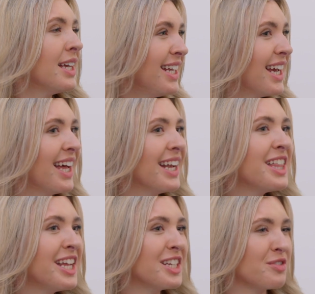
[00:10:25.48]
Yeah, and I
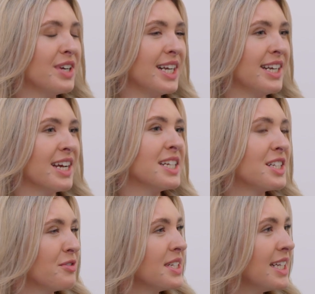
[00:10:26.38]
think it's really
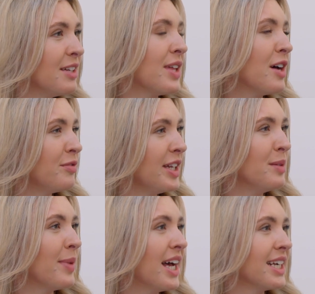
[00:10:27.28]
nice to receive that
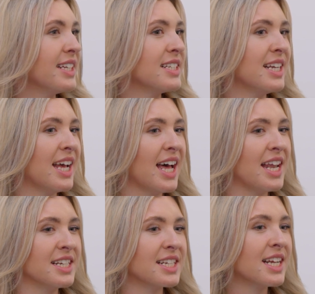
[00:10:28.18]
feedback, isn't it?
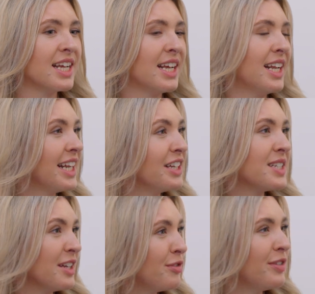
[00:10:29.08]
And like you
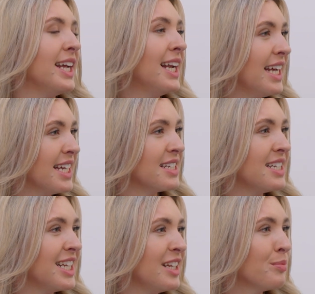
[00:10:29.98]
say, feel it as a
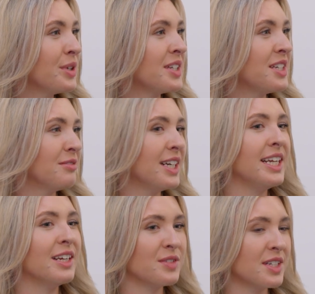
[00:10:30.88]
team, because it really
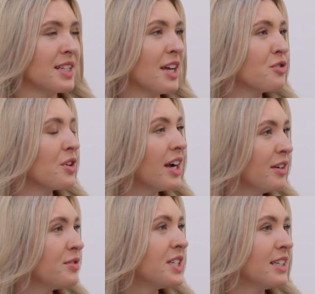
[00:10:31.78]
gives us that
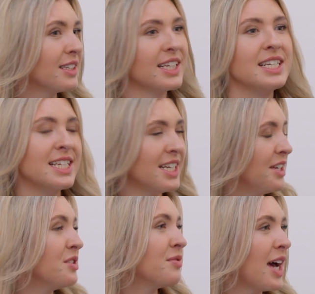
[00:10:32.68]
drive to
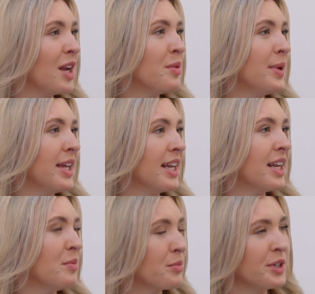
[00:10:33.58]
continue developing
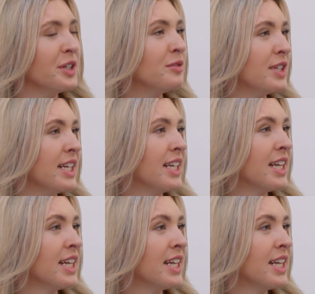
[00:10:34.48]
and improving